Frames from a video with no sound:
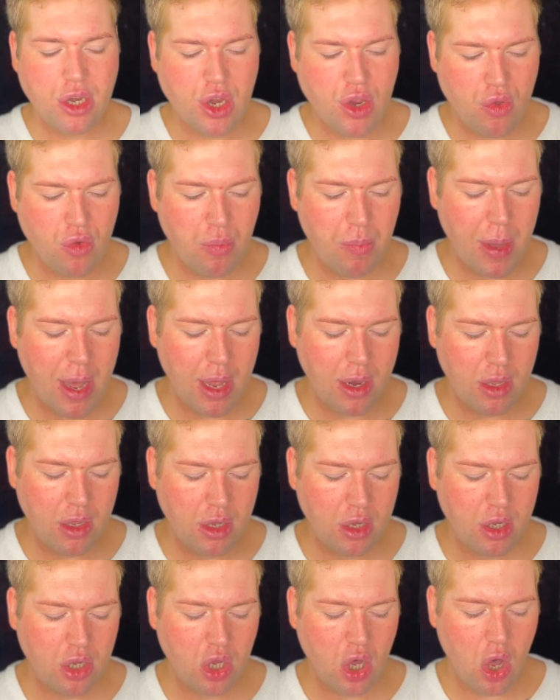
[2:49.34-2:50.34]
new
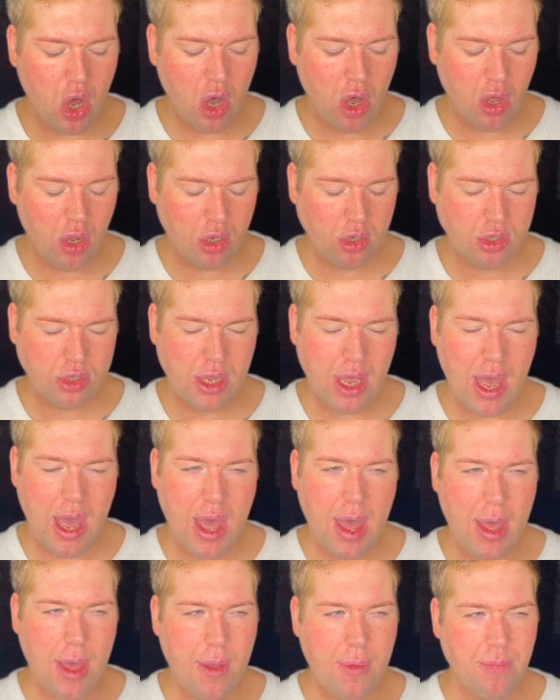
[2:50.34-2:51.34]
palette called
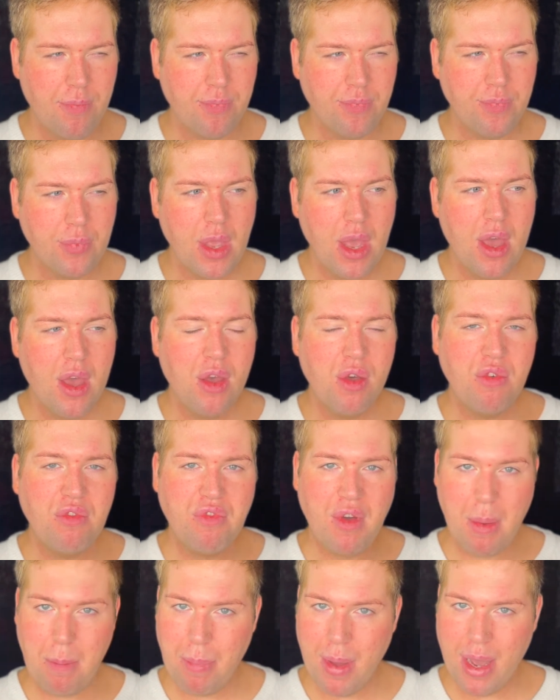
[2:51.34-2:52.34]

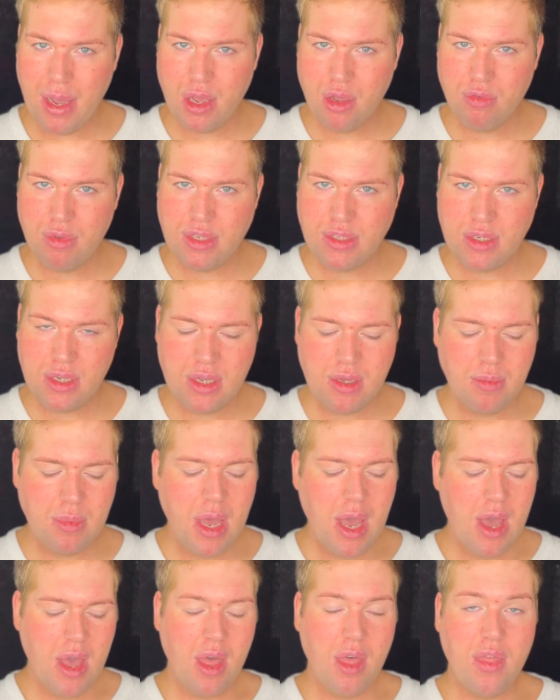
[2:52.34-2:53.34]
Vampirism
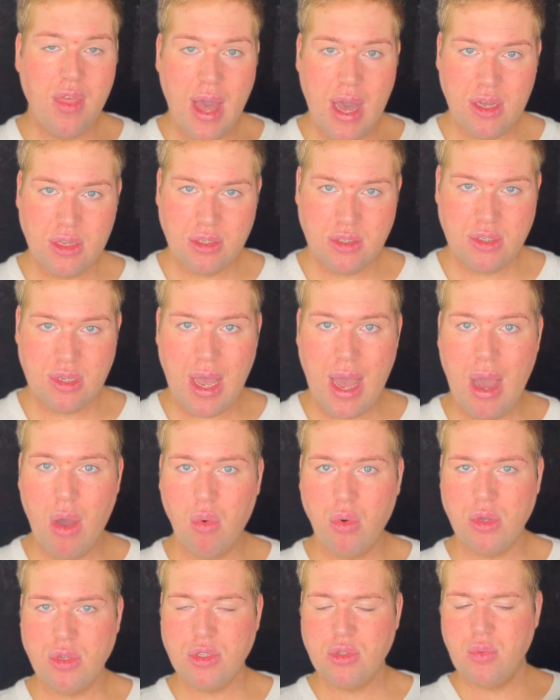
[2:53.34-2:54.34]
that's
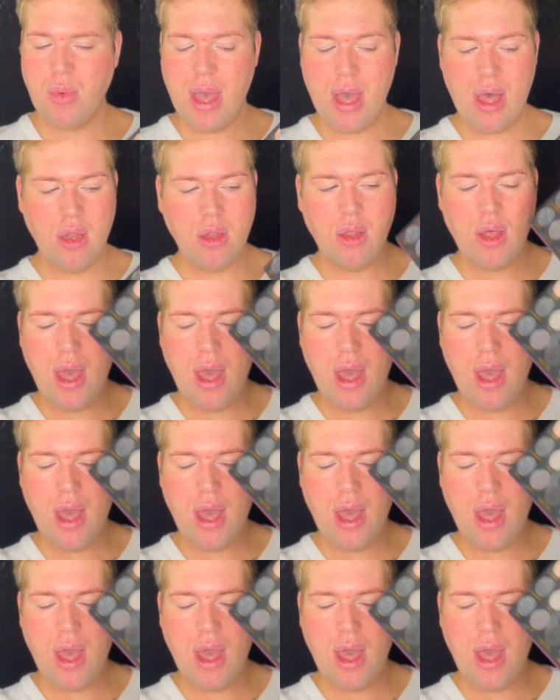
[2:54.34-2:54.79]
out as well,